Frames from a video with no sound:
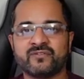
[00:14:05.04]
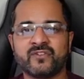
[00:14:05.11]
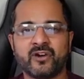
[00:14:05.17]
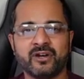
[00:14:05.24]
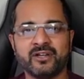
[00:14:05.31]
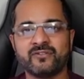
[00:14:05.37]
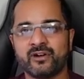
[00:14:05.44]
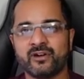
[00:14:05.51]

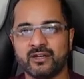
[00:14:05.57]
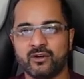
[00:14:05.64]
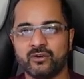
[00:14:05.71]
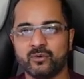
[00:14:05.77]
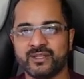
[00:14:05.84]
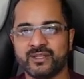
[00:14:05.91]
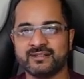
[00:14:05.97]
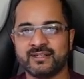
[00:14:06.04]
very, very
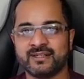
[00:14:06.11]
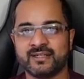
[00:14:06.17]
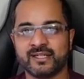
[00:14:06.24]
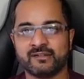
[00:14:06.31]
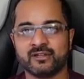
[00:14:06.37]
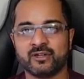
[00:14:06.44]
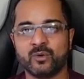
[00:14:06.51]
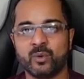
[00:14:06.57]
long-winded.
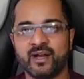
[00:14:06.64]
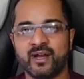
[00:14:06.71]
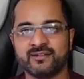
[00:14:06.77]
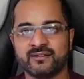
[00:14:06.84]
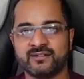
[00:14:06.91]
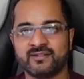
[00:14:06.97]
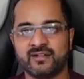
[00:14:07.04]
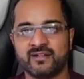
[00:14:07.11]
It
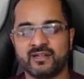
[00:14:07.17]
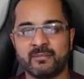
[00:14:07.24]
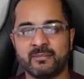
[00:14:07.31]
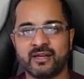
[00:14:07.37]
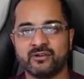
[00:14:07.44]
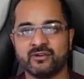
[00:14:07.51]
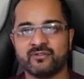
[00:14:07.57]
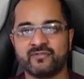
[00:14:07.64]
requires a certain
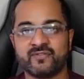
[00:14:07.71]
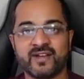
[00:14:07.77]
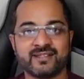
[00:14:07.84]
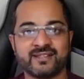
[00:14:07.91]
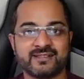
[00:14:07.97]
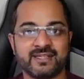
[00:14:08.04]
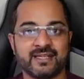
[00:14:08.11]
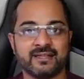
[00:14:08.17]
amount of
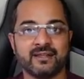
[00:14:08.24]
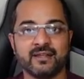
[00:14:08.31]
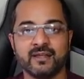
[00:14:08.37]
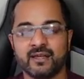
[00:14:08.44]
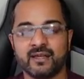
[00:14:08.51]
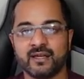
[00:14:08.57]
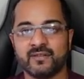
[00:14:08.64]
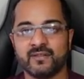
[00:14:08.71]
fasting
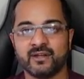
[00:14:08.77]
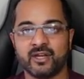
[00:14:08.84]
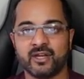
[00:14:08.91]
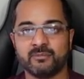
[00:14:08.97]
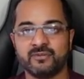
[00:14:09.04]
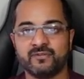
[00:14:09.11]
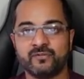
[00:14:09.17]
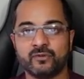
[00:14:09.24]
the
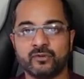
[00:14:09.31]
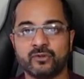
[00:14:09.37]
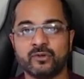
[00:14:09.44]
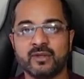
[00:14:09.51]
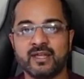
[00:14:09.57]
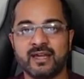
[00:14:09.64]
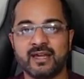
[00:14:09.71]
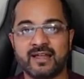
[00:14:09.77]
night
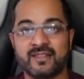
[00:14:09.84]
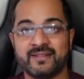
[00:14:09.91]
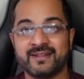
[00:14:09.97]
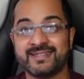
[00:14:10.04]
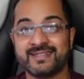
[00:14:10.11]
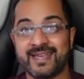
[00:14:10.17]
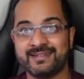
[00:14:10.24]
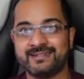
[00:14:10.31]
before, and then the
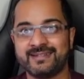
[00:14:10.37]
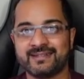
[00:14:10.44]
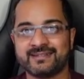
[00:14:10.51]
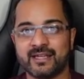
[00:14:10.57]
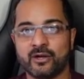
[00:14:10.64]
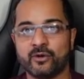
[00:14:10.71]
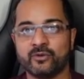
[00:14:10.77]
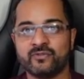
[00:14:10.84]
test
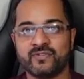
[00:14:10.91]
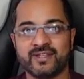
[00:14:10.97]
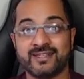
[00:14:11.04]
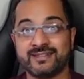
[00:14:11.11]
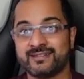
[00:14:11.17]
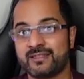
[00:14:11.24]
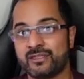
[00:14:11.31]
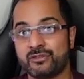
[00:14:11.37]
itself
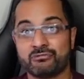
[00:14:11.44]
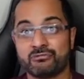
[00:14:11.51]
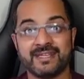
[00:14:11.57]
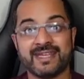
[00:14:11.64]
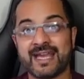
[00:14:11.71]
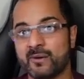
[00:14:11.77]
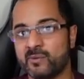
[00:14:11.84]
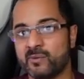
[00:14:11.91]
is
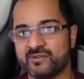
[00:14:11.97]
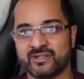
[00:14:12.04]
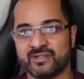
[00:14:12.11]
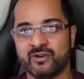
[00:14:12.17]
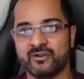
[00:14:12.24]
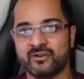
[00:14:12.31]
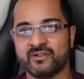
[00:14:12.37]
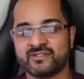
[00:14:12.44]
3 hours
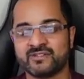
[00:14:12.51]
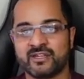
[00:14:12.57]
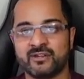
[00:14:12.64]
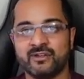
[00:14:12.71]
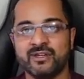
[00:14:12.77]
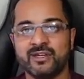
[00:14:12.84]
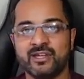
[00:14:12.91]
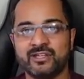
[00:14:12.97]
long.
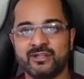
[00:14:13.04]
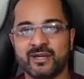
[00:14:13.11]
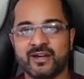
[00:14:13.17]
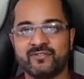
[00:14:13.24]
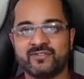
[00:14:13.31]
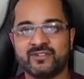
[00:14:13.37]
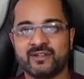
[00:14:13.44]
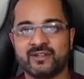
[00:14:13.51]
So you
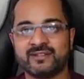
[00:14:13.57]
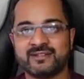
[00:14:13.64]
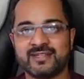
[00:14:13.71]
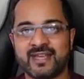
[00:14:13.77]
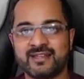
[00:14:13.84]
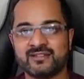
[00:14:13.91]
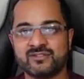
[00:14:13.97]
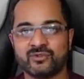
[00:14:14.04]
have to
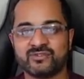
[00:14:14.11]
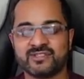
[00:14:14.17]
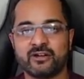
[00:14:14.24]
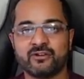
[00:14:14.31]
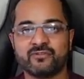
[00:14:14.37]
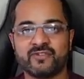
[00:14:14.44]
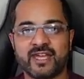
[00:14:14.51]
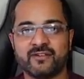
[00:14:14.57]
test
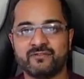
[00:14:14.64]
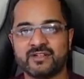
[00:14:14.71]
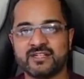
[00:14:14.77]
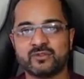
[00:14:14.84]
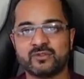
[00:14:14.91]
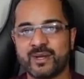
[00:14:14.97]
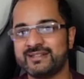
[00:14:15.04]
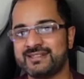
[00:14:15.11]
yourself every
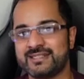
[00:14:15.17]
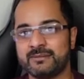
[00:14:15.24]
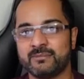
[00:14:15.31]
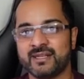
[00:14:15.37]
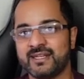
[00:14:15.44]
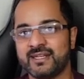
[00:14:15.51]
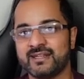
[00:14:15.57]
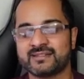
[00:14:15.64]
20
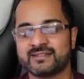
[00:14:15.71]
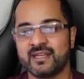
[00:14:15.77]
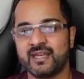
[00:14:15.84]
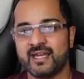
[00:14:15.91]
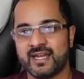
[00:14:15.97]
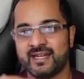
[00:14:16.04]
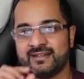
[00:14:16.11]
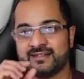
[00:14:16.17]
minutes,
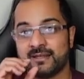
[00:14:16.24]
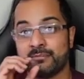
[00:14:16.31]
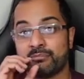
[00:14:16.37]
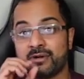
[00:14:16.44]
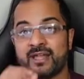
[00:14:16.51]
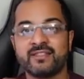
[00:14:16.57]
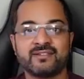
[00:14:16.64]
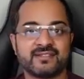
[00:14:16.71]
and it's a
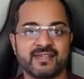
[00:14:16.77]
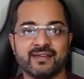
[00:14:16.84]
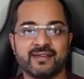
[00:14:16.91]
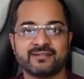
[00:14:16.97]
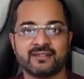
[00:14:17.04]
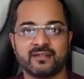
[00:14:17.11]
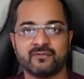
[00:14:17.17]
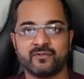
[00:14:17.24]
breath
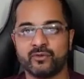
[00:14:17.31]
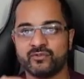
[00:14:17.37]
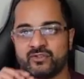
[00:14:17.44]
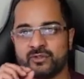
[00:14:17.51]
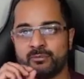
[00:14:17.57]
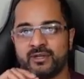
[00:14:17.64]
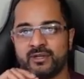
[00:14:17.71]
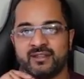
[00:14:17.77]
test that involves
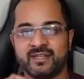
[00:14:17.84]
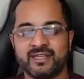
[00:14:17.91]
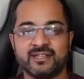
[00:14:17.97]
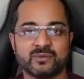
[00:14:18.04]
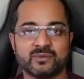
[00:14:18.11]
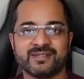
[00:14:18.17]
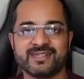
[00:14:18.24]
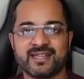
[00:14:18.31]
you breathing
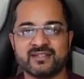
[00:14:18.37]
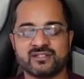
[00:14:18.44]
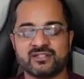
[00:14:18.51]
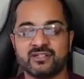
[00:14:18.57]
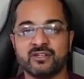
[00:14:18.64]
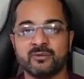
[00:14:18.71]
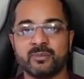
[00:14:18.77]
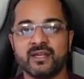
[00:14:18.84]
into a test
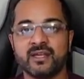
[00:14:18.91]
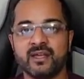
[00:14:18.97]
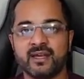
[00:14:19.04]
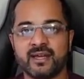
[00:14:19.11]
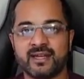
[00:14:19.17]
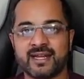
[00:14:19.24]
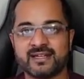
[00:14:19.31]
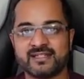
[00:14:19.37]
tube
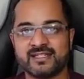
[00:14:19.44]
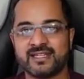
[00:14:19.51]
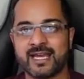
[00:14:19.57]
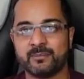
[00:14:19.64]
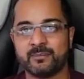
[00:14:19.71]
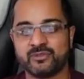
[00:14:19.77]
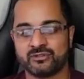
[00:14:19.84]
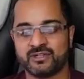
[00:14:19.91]
and actually
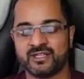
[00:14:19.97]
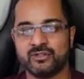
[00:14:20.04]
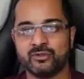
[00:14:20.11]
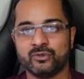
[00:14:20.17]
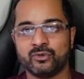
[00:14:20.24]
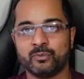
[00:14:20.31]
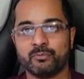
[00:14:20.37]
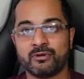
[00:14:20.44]
capturing
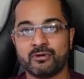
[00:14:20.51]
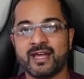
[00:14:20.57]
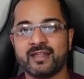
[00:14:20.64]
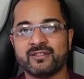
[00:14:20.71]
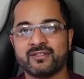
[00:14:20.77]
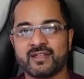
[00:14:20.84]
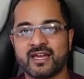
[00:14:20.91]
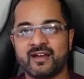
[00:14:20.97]
your
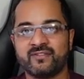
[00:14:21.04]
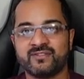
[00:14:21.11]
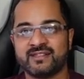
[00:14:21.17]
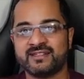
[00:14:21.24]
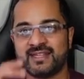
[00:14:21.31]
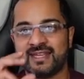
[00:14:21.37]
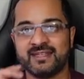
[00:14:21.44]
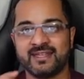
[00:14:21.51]
breath after
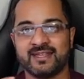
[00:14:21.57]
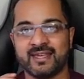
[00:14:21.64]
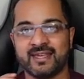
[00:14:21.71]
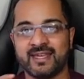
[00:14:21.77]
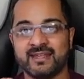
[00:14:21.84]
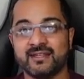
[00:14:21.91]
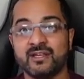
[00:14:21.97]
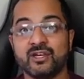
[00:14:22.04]
taking
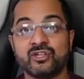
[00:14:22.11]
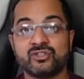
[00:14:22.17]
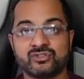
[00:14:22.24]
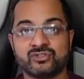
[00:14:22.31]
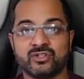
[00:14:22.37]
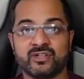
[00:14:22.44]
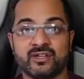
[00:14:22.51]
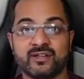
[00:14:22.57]
a
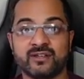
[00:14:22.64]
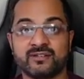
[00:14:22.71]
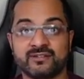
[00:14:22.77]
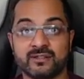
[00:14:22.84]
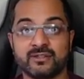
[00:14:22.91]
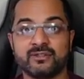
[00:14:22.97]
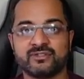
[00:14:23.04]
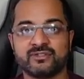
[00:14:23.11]
sugar
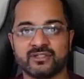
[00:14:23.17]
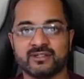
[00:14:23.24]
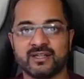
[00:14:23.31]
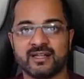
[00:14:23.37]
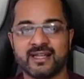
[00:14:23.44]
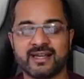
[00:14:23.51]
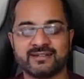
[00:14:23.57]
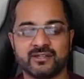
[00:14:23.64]
solution,
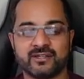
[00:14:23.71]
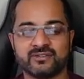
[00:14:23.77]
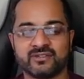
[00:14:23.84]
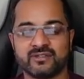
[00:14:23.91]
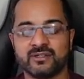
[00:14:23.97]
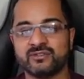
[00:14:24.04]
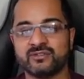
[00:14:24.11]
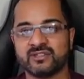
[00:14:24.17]
a lactose
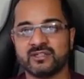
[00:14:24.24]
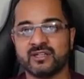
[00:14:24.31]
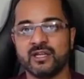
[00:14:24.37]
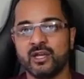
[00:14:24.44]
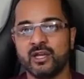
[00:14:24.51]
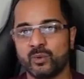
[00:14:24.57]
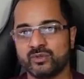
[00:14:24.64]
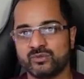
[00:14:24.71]
solution,
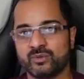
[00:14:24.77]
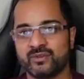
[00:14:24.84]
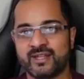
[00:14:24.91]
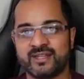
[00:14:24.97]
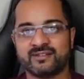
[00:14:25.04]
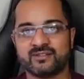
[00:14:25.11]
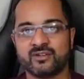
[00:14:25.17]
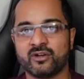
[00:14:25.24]
which will
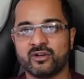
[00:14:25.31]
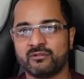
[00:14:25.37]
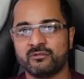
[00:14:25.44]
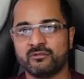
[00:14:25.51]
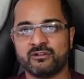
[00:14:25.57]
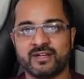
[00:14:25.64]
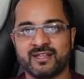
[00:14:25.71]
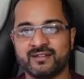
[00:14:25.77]
then start
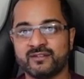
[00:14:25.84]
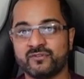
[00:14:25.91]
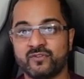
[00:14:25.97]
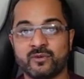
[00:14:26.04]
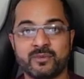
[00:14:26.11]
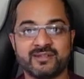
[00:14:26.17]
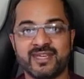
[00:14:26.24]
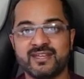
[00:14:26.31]
creating this
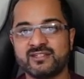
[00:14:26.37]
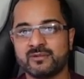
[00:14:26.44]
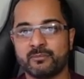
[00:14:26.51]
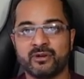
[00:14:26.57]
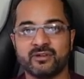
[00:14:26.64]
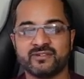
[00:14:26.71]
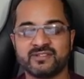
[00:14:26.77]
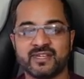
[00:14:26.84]
fermentation
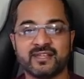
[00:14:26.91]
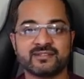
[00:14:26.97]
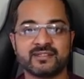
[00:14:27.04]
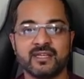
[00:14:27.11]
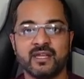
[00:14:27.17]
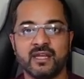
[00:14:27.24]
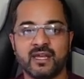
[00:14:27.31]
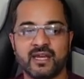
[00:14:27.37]

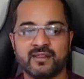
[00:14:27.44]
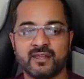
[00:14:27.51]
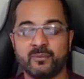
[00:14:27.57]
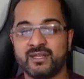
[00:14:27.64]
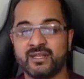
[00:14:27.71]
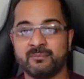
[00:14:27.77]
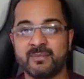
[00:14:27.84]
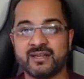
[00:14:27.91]
process, and then
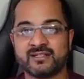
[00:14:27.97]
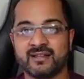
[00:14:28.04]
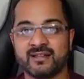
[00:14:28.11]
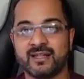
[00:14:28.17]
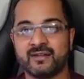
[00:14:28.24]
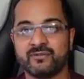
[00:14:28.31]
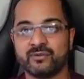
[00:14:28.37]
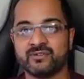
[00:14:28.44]
we can measure
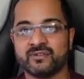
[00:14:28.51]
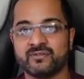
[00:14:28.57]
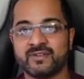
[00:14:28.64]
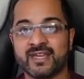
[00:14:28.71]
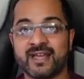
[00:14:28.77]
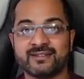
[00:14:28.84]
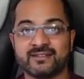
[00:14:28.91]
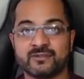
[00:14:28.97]
the levels of
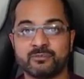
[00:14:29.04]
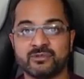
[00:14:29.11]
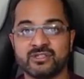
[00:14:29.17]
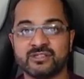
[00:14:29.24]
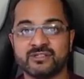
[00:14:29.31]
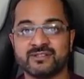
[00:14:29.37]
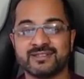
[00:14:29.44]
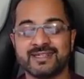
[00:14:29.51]
gases
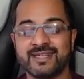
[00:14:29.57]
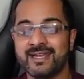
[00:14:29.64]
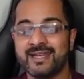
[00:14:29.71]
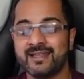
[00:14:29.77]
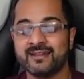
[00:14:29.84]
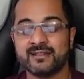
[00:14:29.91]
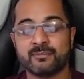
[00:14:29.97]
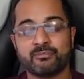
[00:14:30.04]
produced.
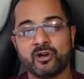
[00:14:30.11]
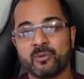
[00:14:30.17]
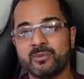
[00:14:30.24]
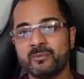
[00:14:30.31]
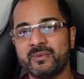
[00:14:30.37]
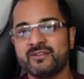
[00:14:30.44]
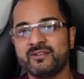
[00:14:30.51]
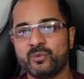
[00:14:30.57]
The
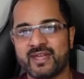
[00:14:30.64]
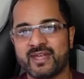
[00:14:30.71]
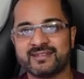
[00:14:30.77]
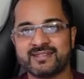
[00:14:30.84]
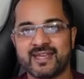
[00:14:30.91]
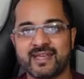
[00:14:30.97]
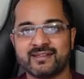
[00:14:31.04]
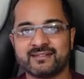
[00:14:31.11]
problem is with
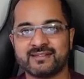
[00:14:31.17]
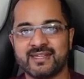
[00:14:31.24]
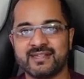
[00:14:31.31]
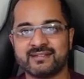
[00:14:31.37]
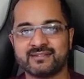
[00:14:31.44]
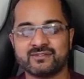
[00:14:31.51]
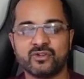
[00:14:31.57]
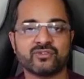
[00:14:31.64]
that test, test,
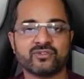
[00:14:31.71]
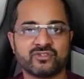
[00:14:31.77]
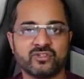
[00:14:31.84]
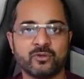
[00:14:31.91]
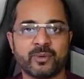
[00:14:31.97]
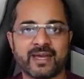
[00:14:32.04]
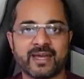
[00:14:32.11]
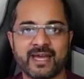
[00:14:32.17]
it's not
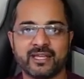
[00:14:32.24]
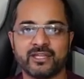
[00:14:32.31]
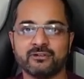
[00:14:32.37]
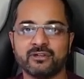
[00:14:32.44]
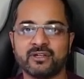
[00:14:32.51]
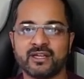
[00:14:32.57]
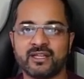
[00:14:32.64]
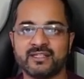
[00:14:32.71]
super
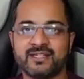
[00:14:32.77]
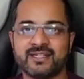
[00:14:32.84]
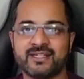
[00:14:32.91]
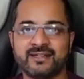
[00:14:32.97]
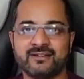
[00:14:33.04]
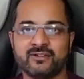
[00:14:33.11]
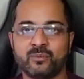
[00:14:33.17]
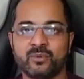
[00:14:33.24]
accurate and you can
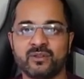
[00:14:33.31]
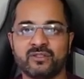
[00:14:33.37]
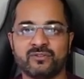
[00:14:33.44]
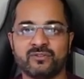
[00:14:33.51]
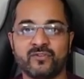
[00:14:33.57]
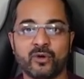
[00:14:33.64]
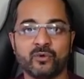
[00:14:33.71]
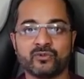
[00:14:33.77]
end up with
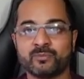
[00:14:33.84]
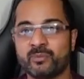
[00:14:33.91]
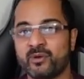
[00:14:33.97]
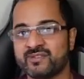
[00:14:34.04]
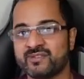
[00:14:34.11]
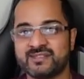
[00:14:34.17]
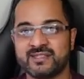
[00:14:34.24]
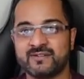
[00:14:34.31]
false
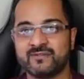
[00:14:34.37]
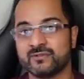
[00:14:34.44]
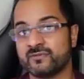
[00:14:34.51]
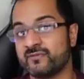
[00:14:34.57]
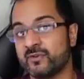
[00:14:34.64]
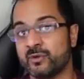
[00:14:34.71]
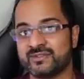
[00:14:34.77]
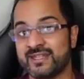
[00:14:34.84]
positives or
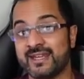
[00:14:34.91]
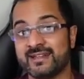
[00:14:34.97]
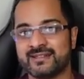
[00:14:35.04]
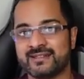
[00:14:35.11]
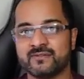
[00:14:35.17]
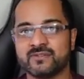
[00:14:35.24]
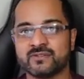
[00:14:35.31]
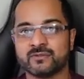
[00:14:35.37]
false
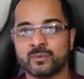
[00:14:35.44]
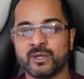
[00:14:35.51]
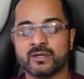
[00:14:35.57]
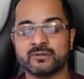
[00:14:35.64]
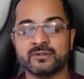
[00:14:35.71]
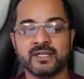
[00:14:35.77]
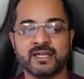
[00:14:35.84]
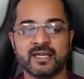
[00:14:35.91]
negatives as
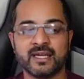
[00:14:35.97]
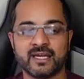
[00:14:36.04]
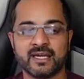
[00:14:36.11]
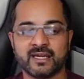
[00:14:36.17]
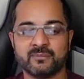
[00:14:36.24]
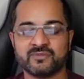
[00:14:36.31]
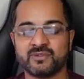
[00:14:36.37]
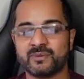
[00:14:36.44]
well.
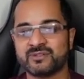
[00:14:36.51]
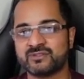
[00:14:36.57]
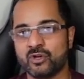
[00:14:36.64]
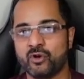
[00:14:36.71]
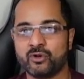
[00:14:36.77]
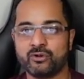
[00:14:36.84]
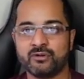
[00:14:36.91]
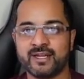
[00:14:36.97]
So it's
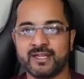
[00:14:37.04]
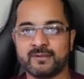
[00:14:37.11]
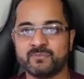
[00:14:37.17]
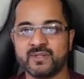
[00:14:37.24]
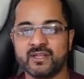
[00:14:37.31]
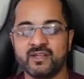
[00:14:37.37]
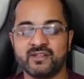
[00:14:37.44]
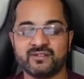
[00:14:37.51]
not great.
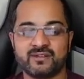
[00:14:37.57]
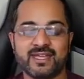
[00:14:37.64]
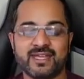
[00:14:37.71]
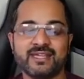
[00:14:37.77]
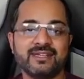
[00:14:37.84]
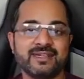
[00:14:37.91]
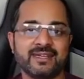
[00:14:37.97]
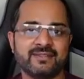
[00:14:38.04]
So
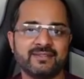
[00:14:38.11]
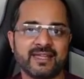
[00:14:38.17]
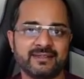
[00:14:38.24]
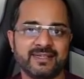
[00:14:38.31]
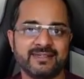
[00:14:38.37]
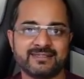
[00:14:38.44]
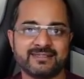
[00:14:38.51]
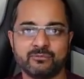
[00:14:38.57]
then you
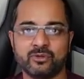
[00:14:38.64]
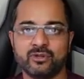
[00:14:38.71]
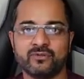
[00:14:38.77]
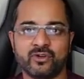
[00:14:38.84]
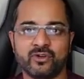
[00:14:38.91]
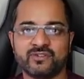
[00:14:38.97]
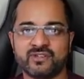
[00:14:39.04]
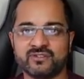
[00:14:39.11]
need to
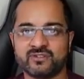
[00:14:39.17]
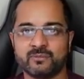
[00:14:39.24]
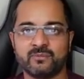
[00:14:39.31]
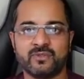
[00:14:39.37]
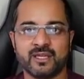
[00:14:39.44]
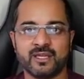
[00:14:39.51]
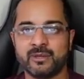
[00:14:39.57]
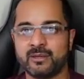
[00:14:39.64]
move on to
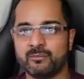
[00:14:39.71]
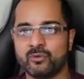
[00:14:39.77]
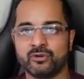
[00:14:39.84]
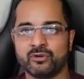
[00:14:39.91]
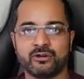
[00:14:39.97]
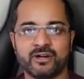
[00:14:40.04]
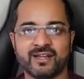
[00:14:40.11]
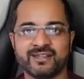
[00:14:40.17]
something a bit
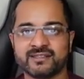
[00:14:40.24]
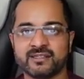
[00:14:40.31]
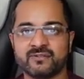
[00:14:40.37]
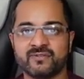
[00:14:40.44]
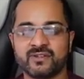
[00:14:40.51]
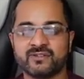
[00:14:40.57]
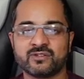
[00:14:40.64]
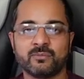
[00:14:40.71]
more
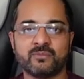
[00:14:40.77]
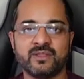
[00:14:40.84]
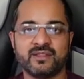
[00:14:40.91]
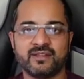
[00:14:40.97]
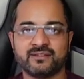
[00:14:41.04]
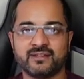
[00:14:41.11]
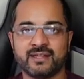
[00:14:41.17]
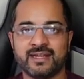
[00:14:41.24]
aggressive and something
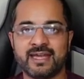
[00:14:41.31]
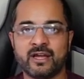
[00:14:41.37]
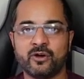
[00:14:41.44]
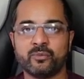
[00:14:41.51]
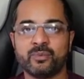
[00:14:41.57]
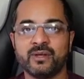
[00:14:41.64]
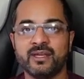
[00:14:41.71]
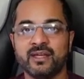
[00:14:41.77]
that's going to
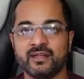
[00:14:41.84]
help